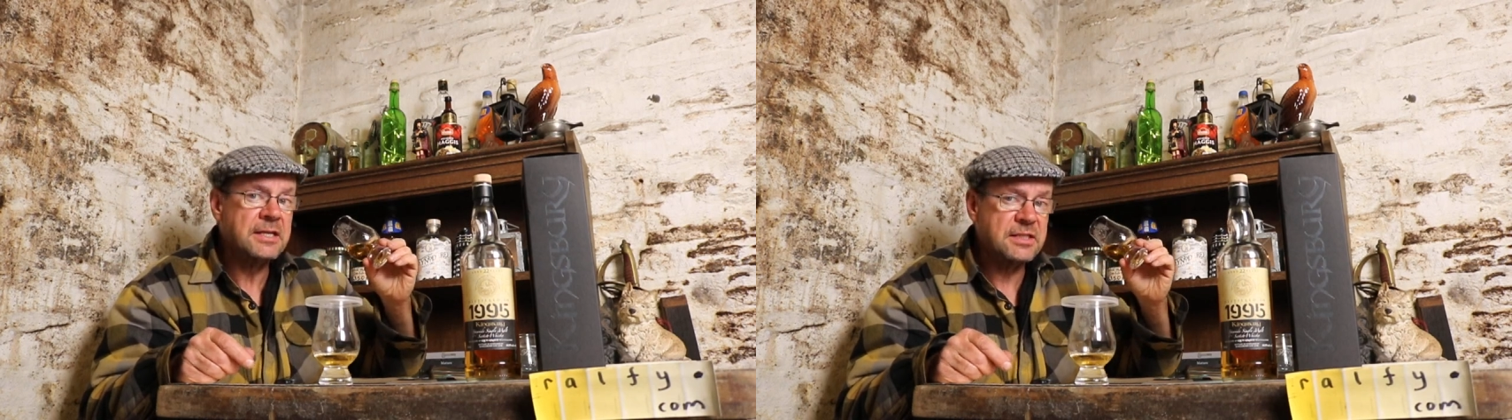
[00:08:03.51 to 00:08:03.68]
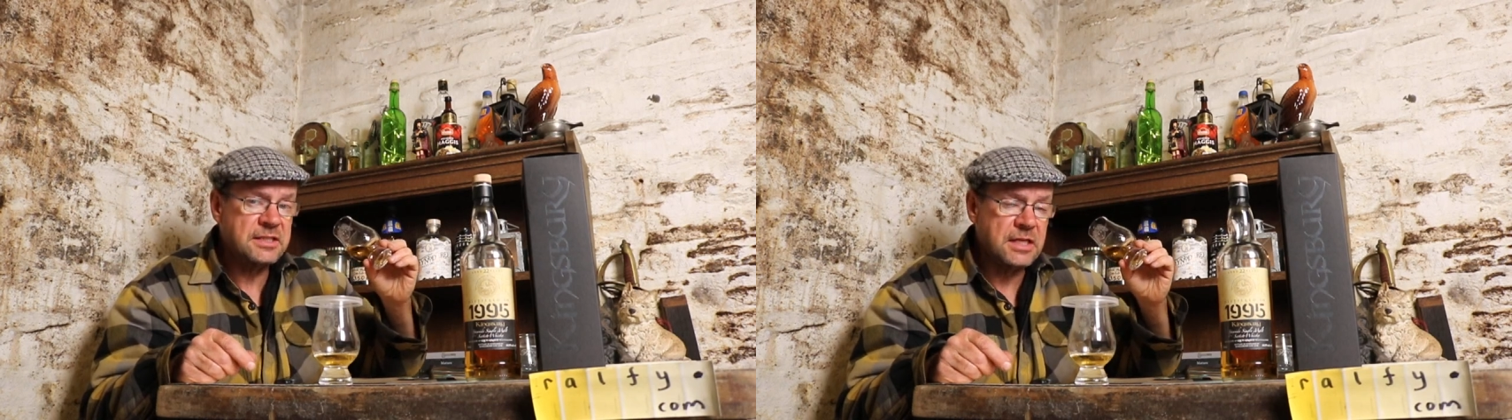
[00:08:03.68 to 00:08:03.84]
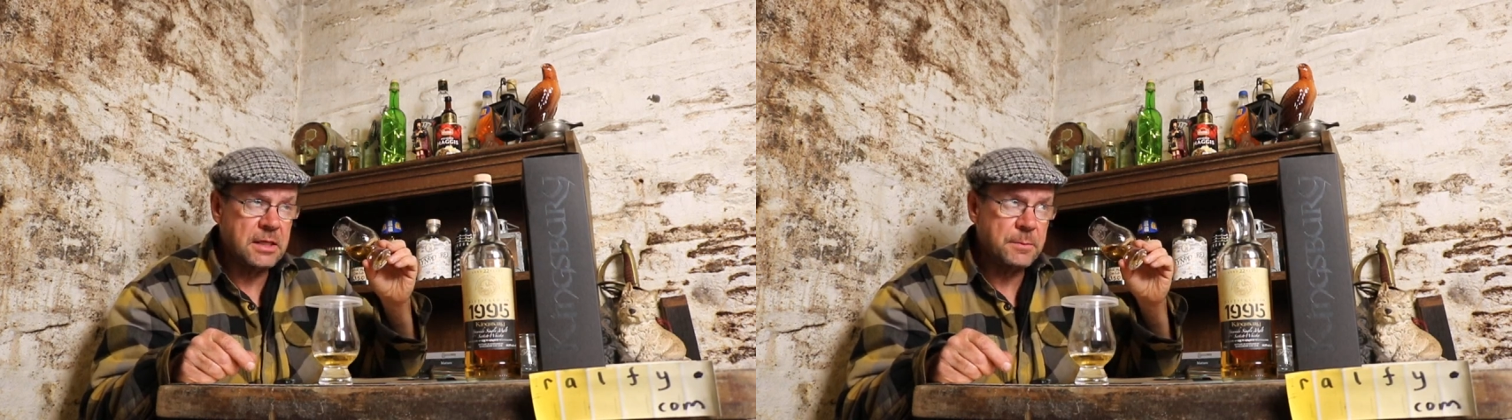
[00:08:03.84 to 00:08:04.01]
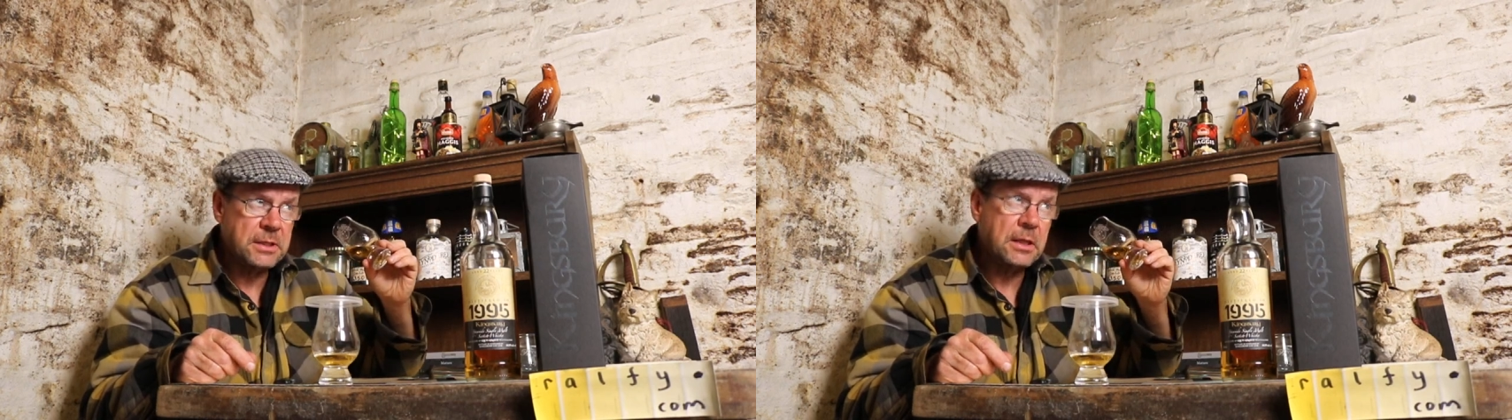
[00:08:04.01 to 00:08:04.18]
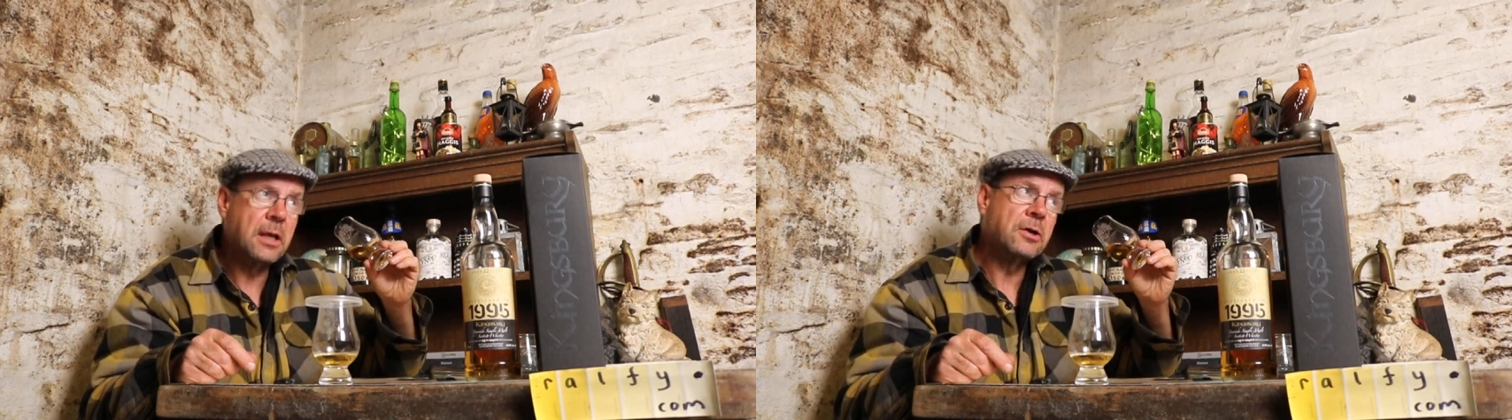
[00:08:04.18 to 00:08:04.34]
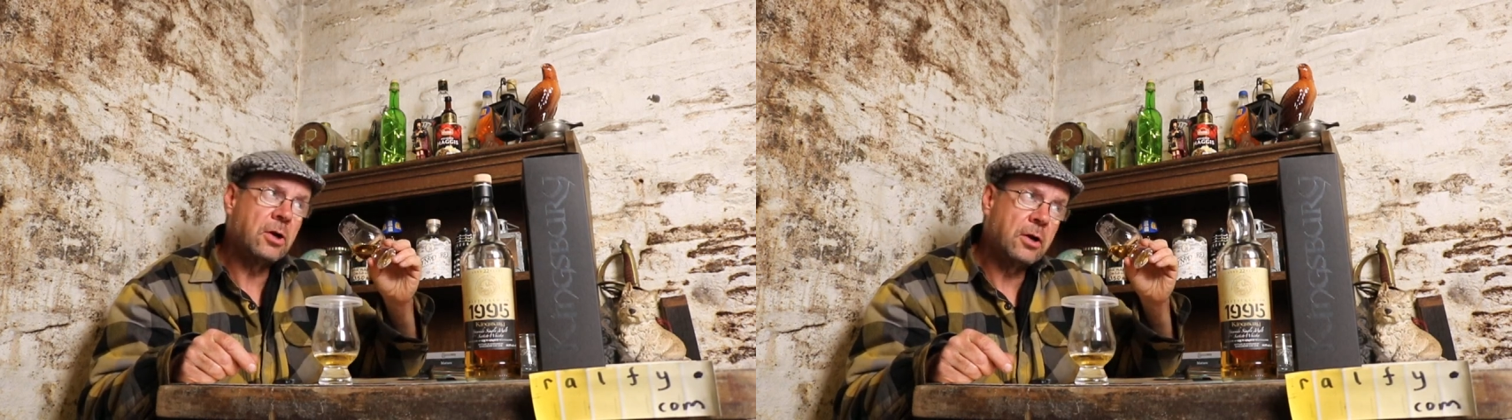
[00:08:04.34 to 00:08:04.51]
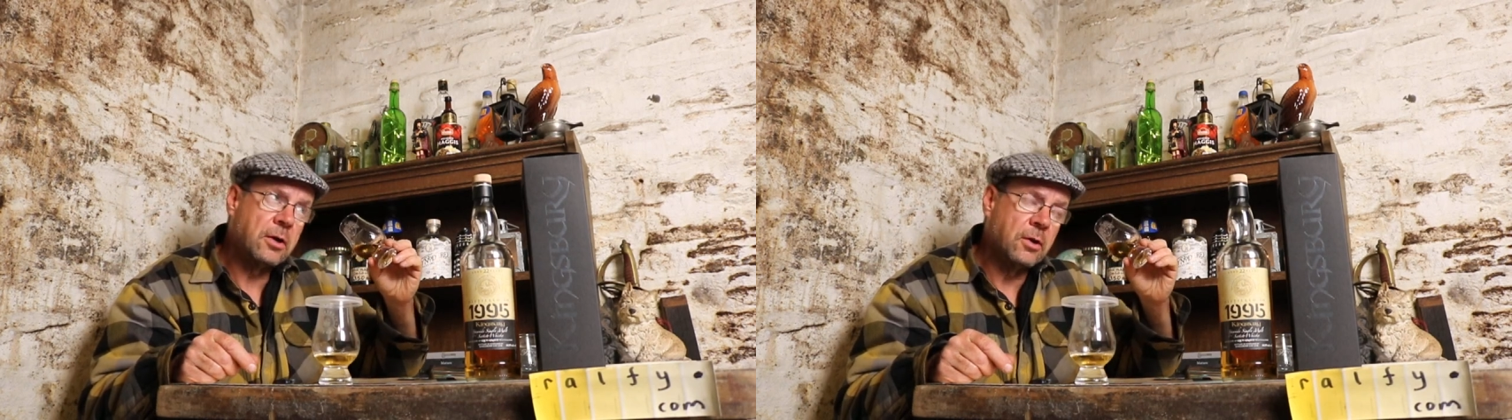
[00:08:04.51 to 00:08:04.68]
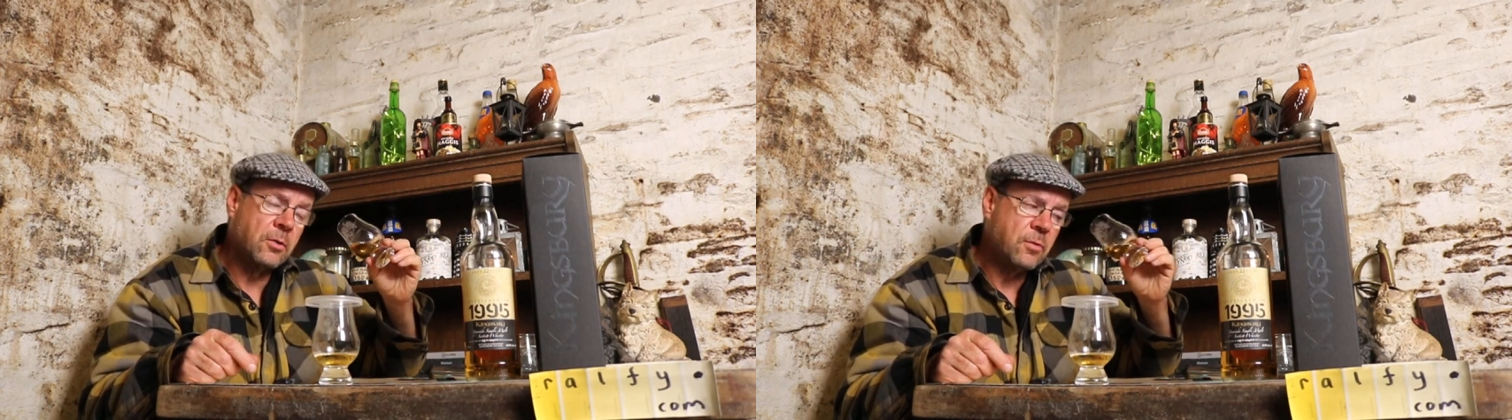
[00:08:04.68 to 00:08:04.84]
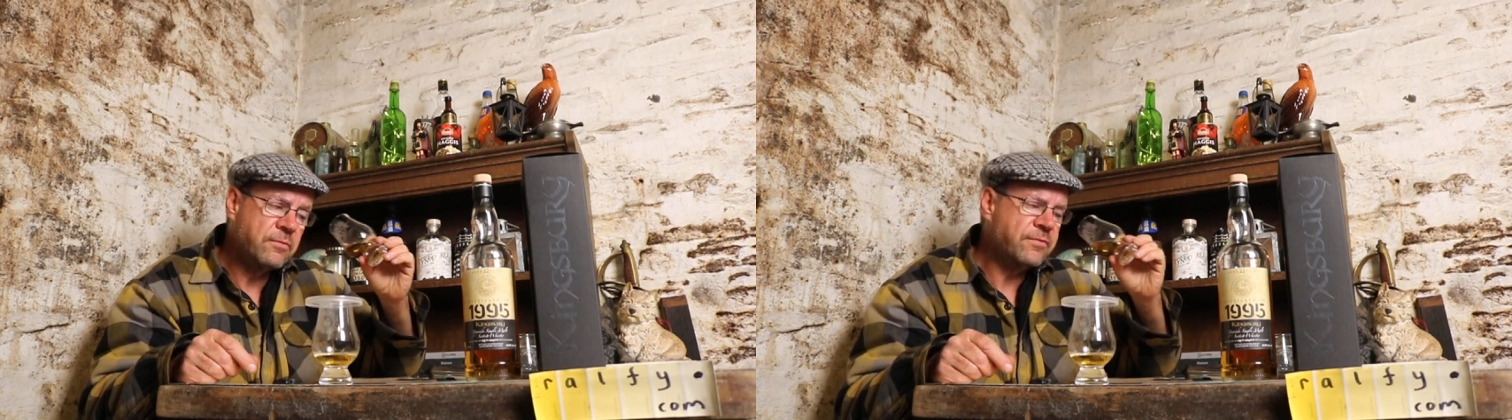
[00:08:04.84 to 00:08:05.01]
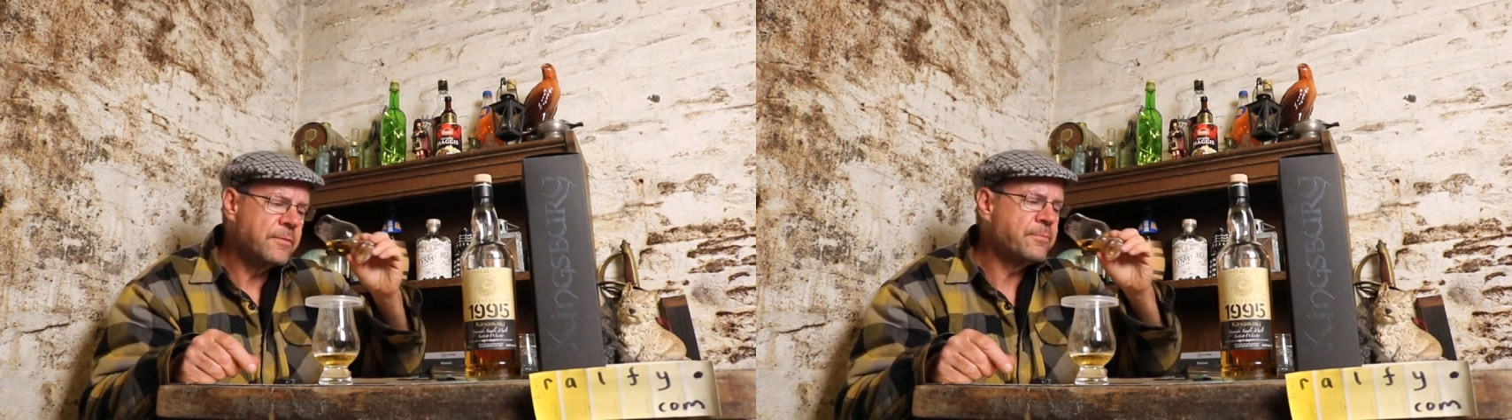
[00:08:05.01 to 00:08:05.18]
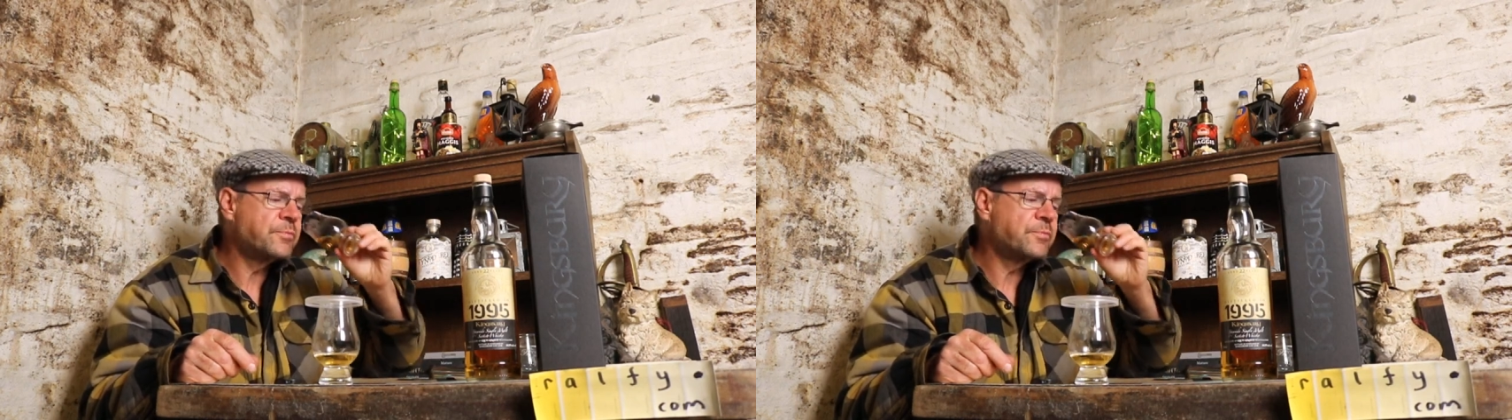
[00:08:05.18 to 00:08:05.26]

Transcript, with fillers: cinnamon, clove.